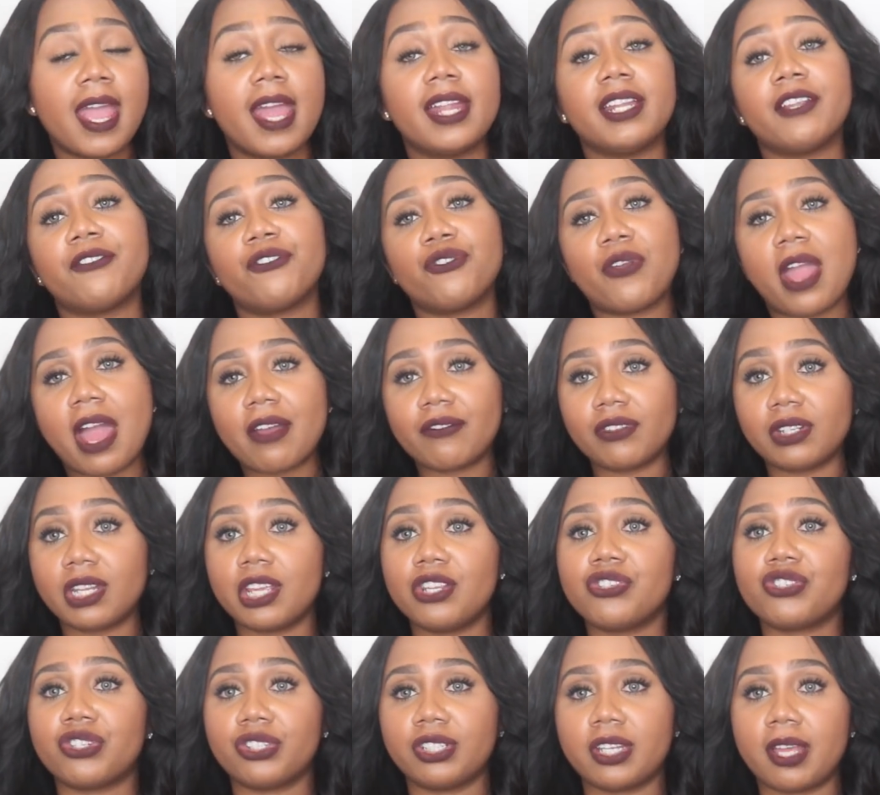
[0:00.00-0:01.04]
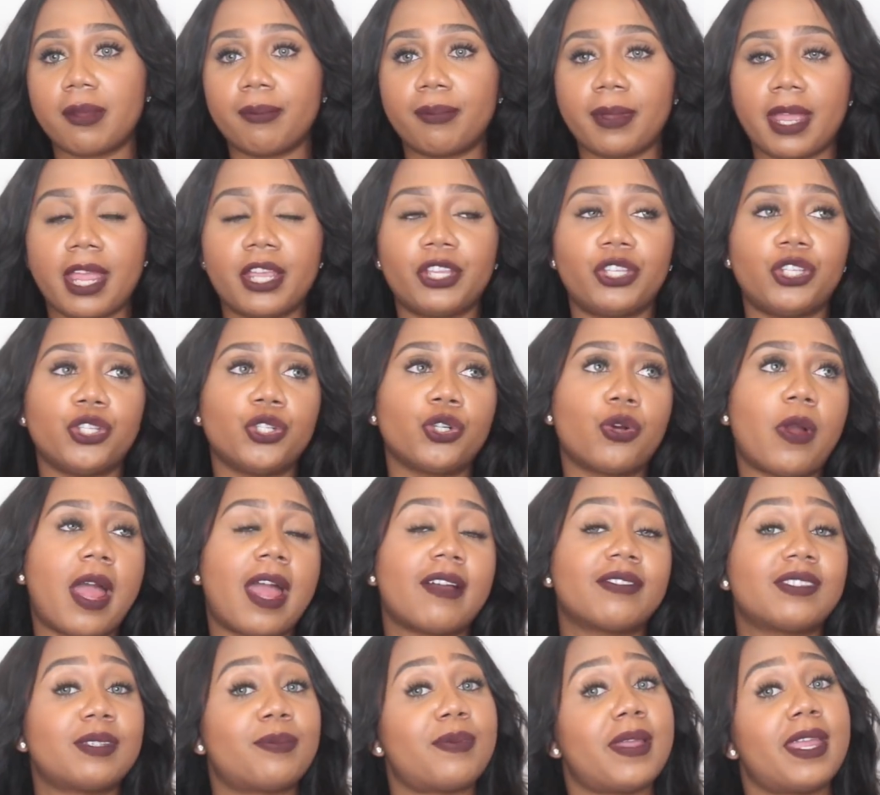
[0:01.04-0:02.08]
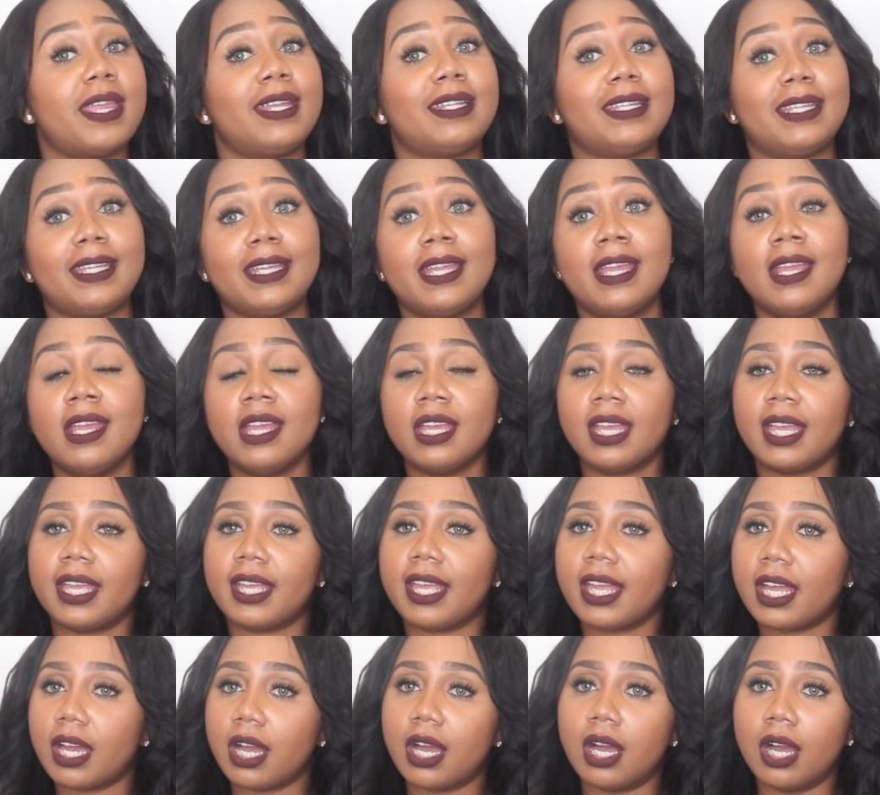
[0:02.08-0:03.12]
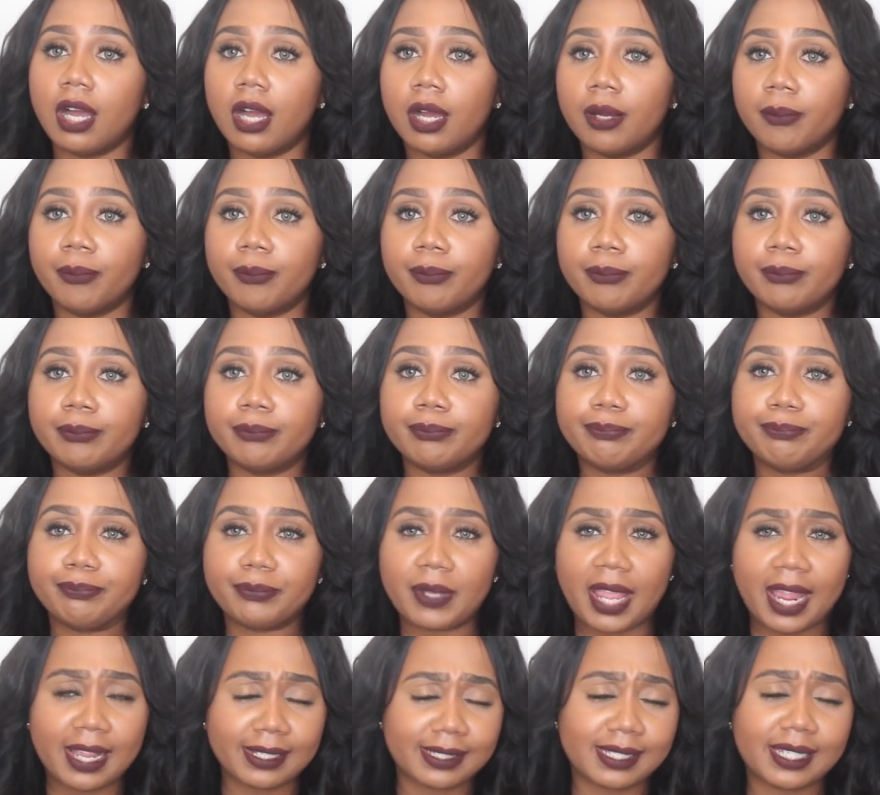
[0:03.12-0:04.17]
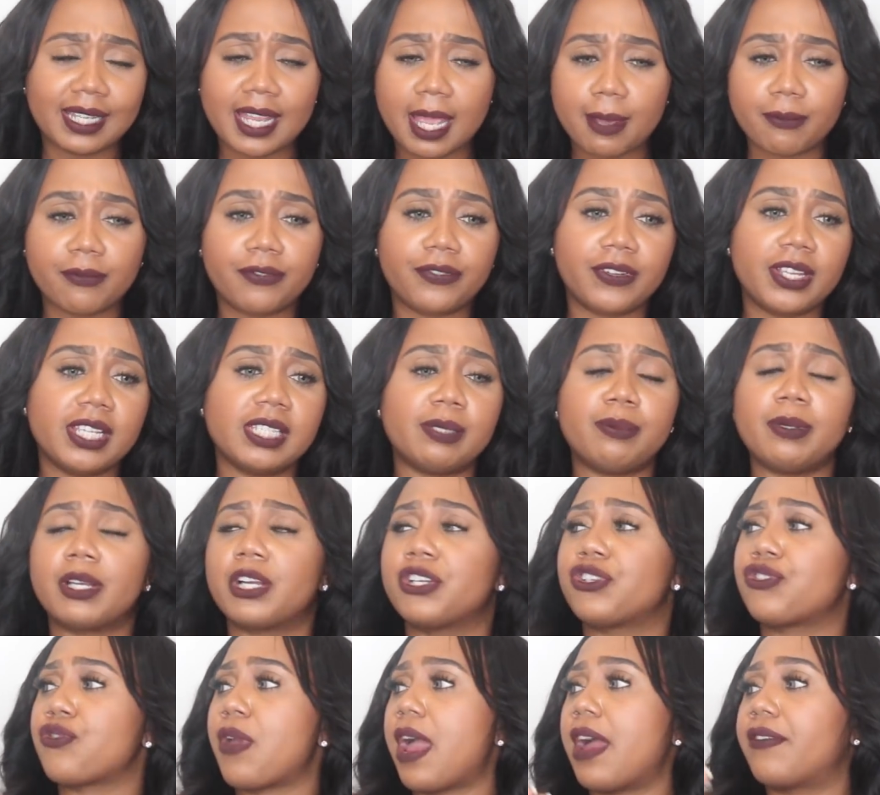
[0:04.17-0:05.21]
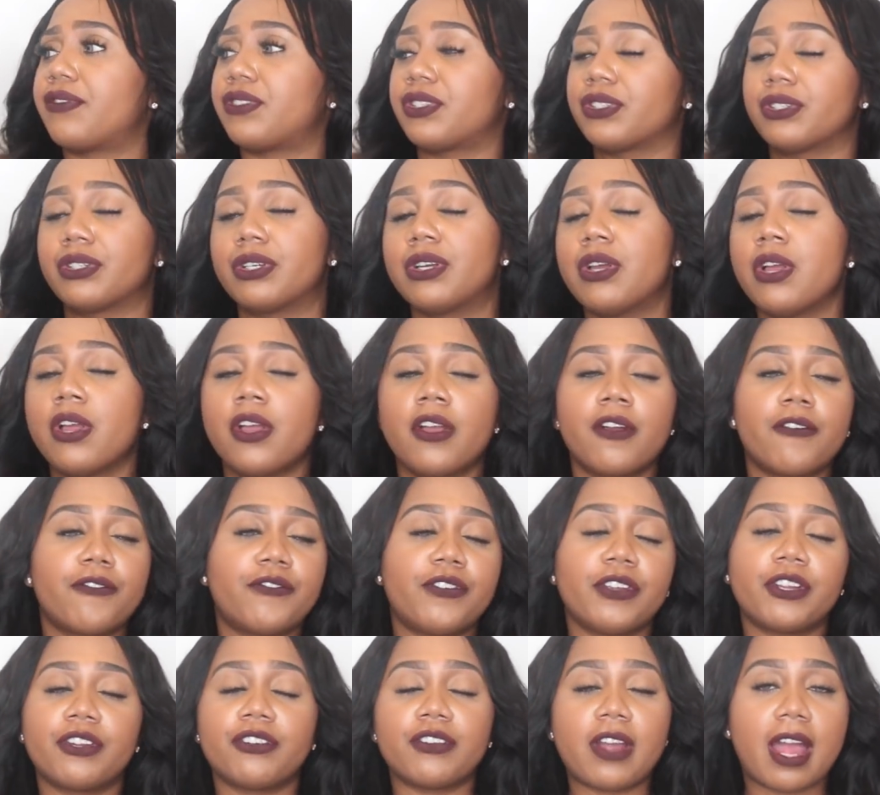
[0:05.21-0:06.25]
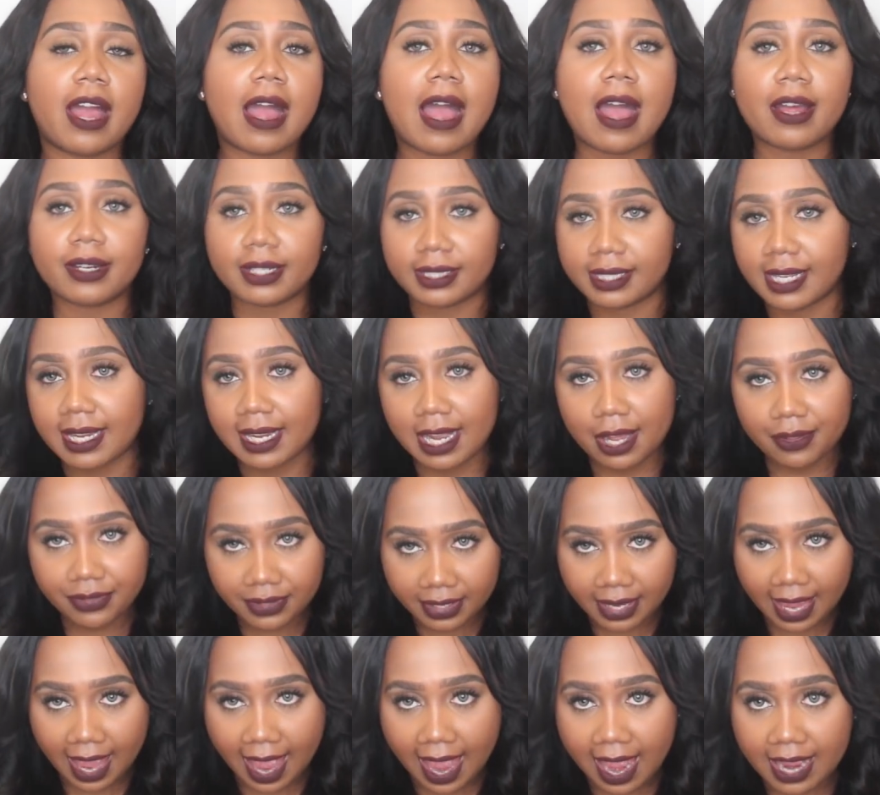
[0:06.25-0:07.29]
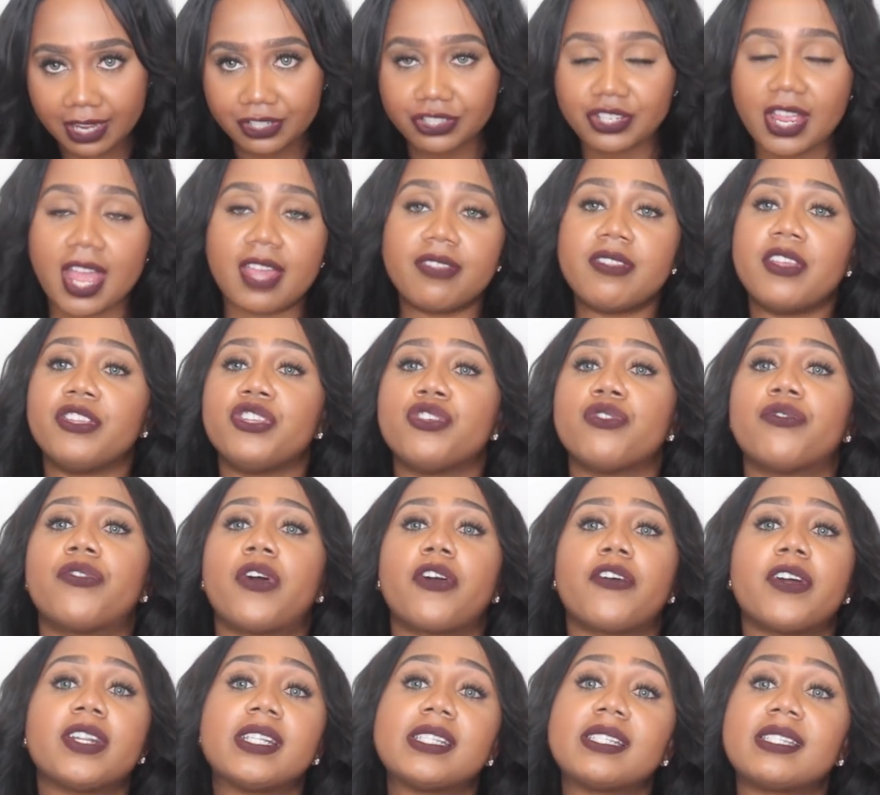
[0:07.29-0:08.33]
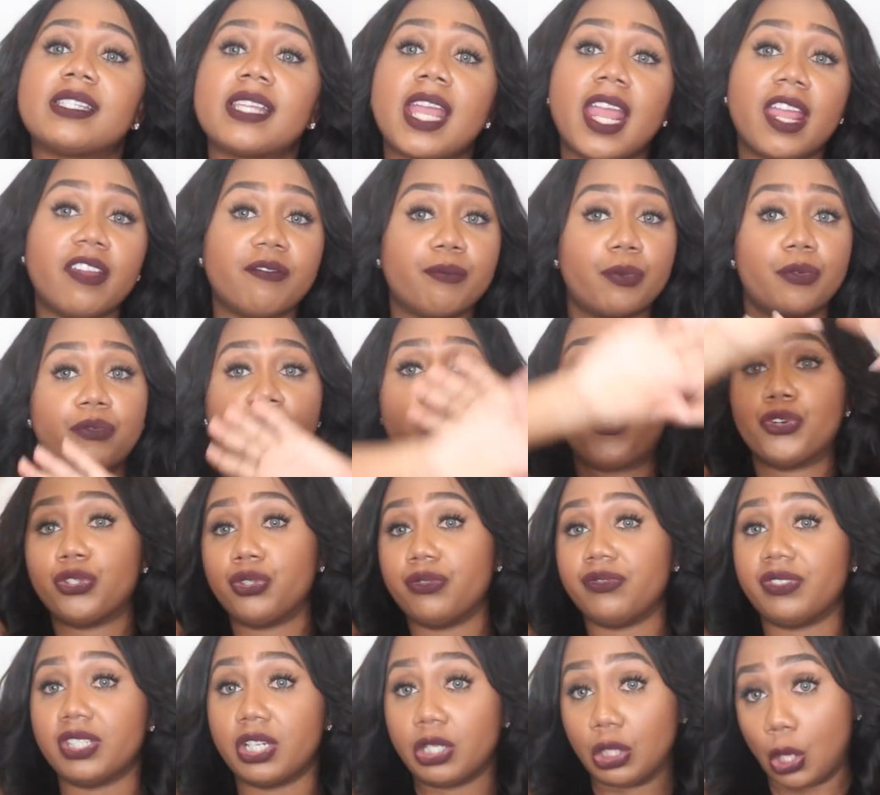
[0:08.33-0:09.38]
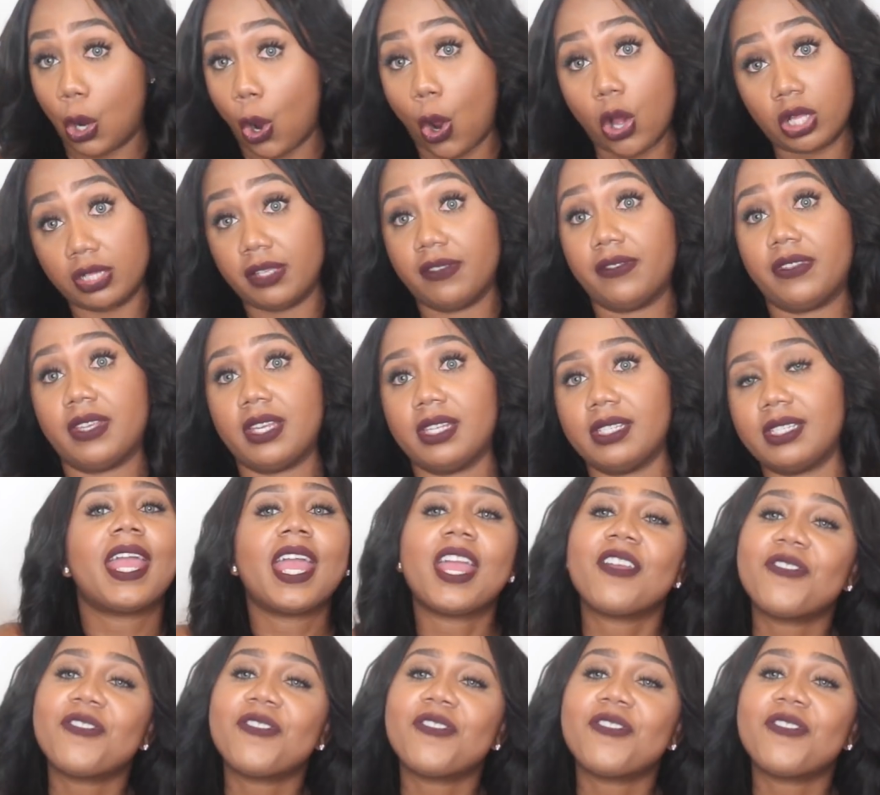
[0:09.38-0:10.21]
And if you have an internet bank, you don't have to pay any ATM fees because you have to figure out how to take out the cash, and then you've already saved before you've done all of this.